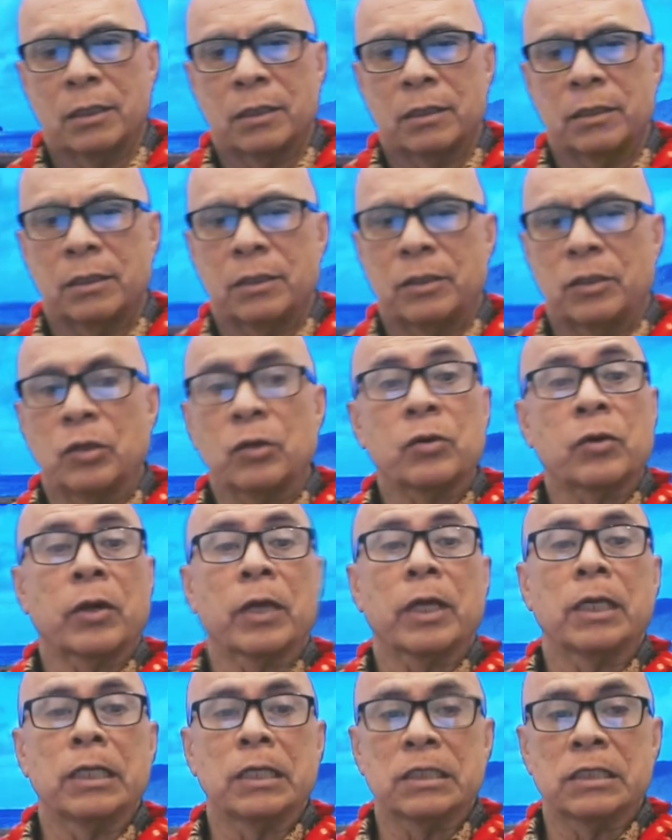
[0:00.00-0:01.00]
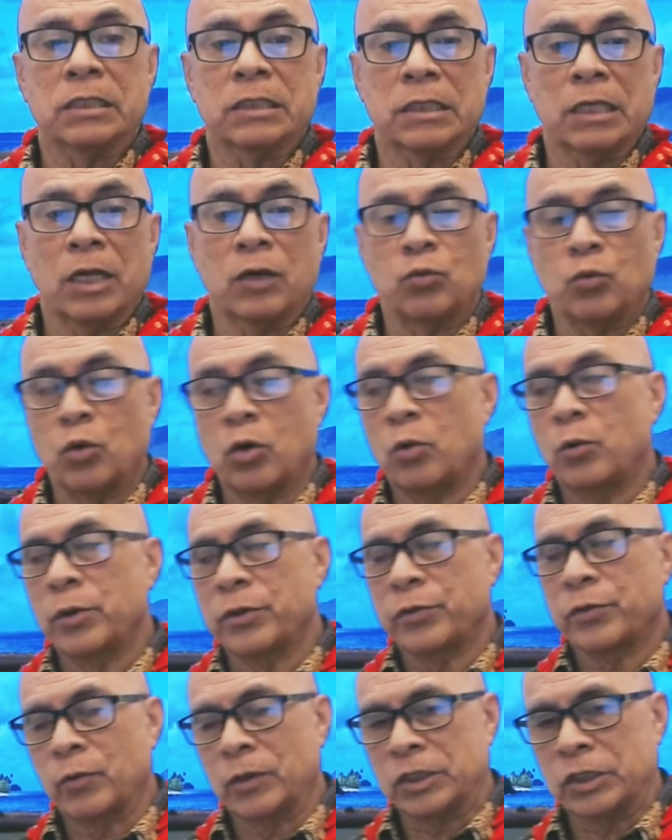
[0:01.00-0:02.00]
Ukraine is at war
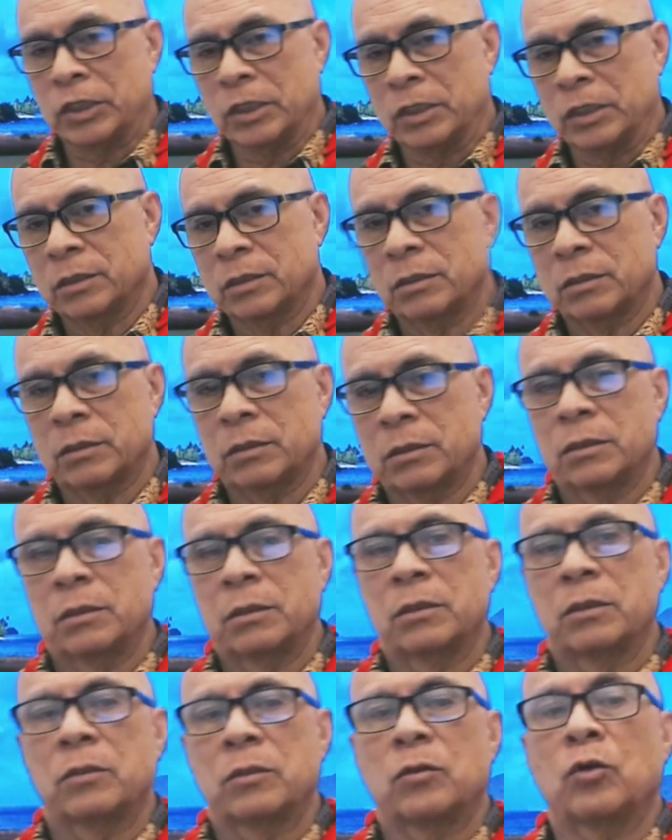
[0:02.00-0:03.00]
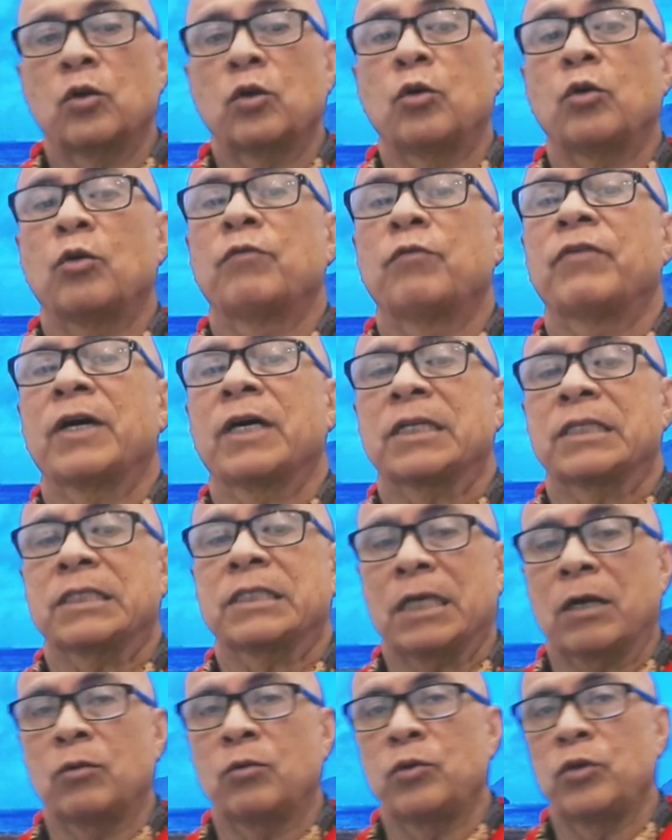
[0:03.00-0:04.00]
with Russia. Oloolo va
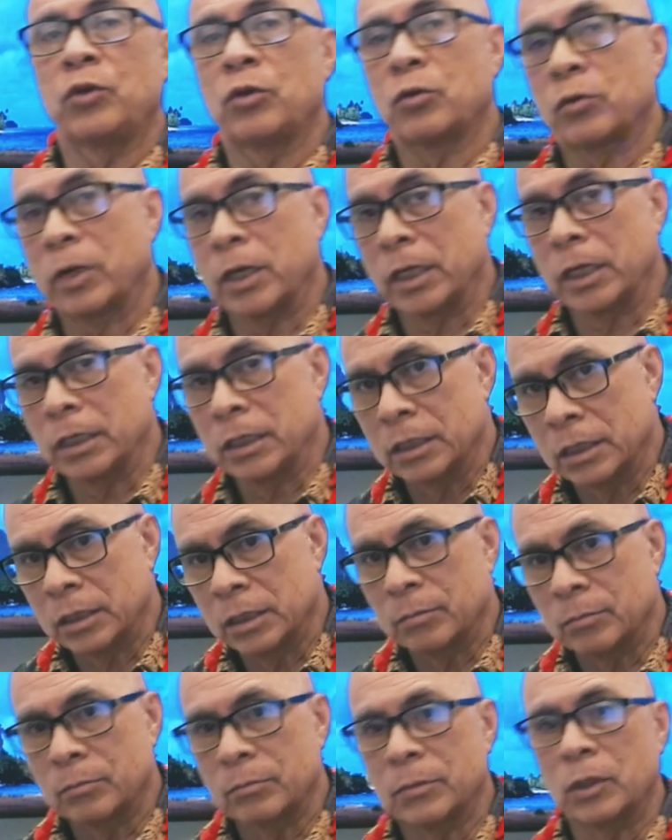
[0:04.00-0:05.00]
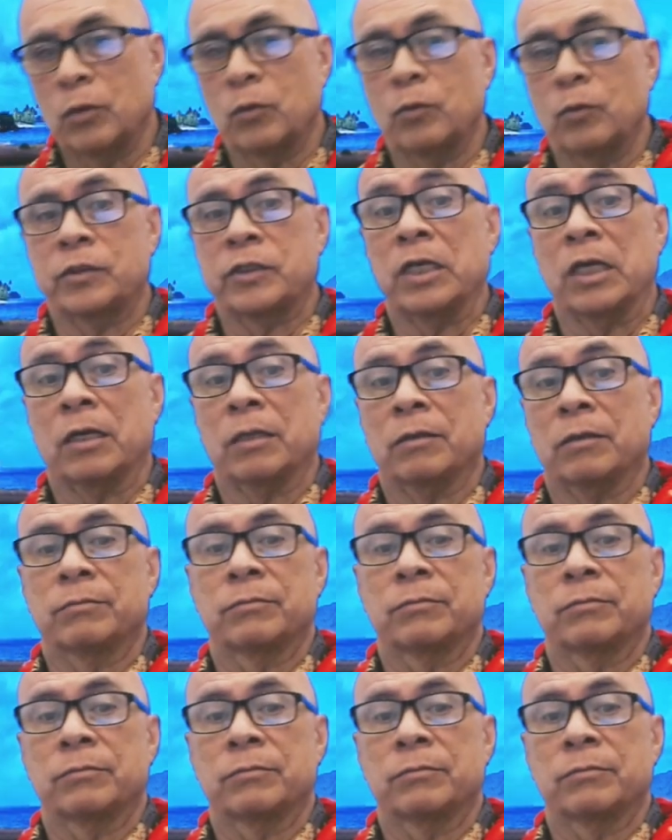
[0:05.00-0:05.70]
tau, Ukraine, Malusia.